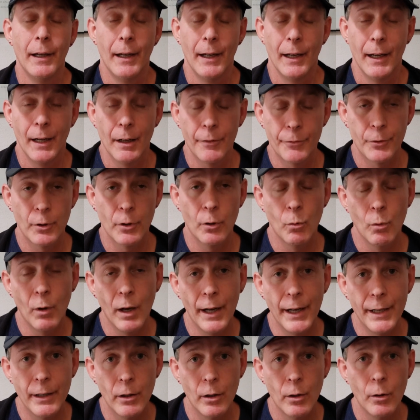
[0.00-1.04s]
After a
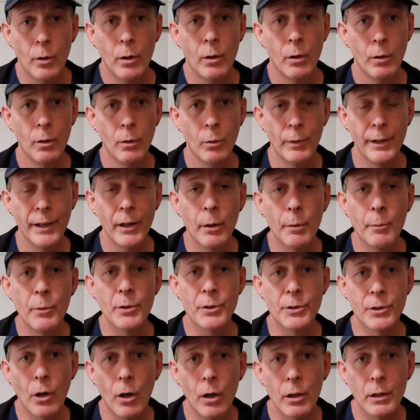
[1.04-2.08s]
while, we
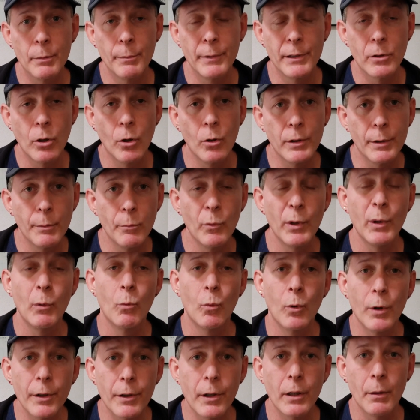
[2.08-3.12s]
almost called him and told him we
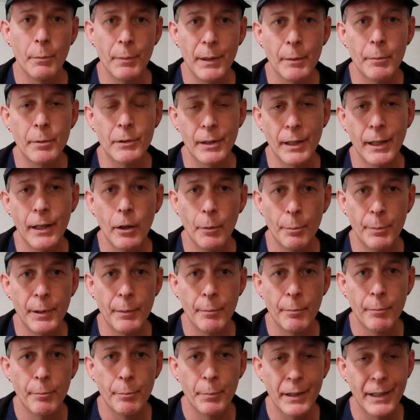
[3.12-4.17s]
weren't going to be able to help
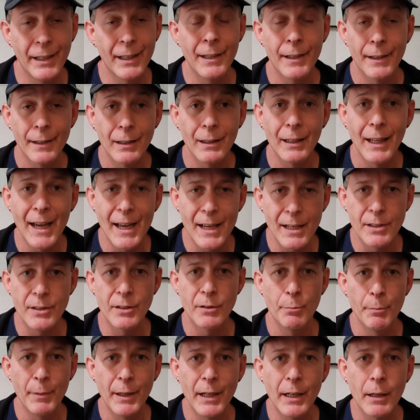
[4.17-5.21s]
him. But in a
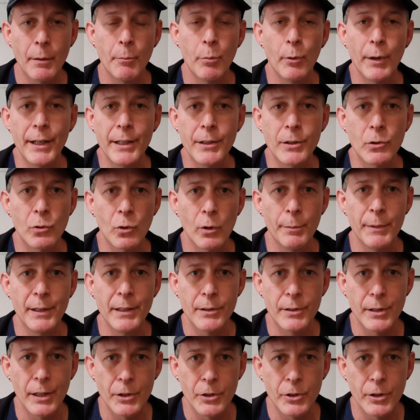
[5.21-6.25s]
last-minute brainstorming
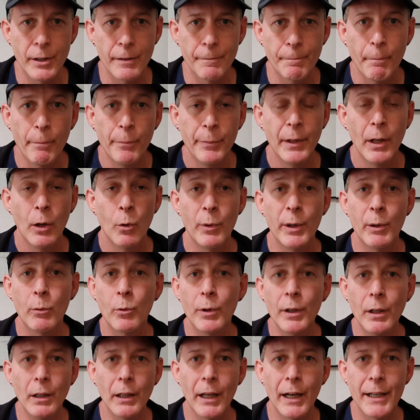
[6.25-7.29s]
session, we
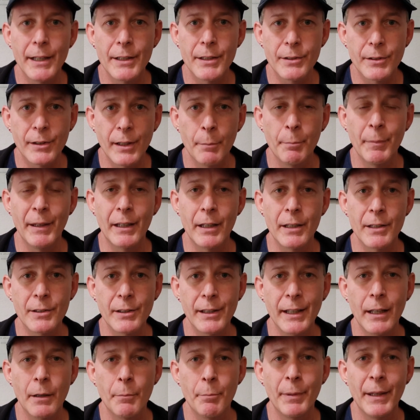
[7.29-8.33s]
realized that because
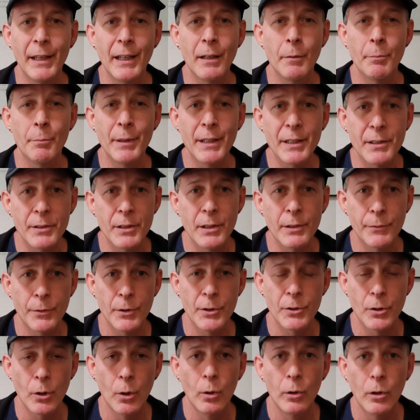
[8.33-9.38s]
they had been in business for
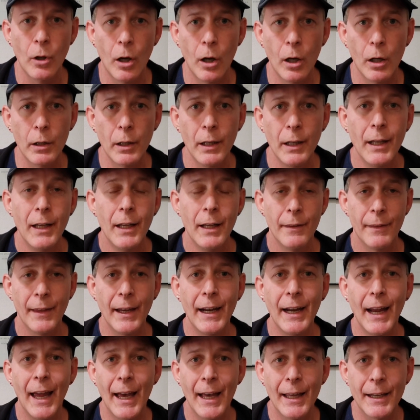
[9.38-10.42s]
so long, they
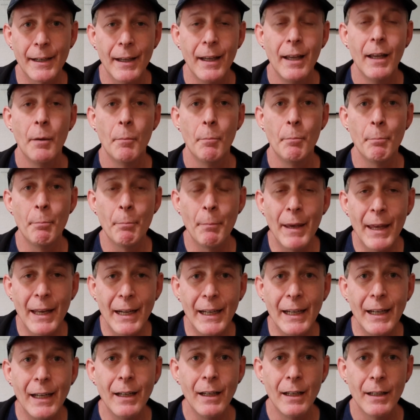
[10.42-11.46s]
had
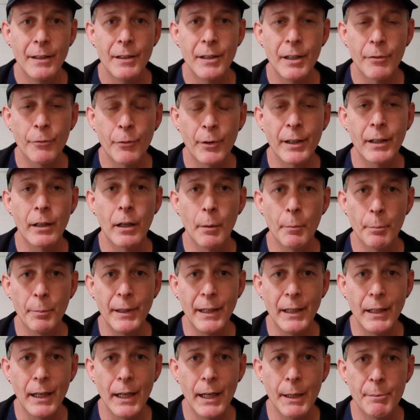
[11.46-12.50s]
many different
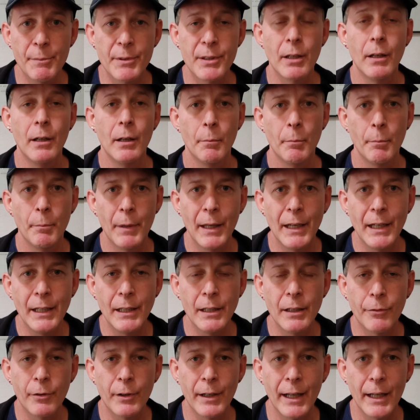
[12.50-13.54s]
company names, many
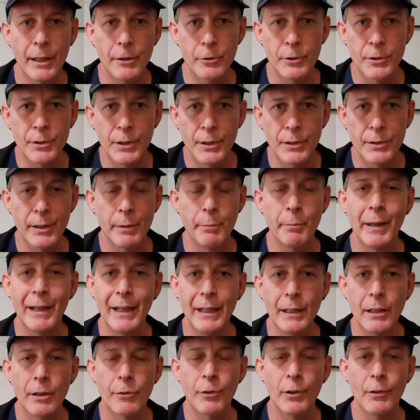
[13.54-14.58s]
different addresses, and many
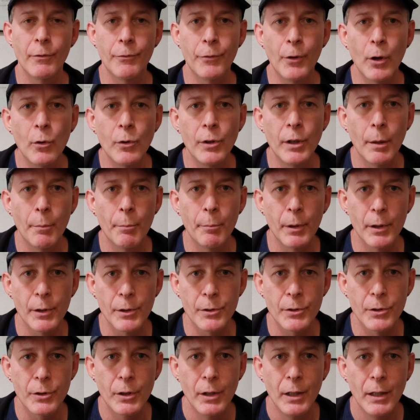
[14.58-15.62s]
different phone
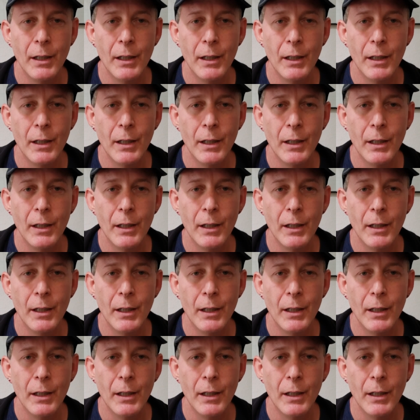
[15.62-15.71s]
numbers.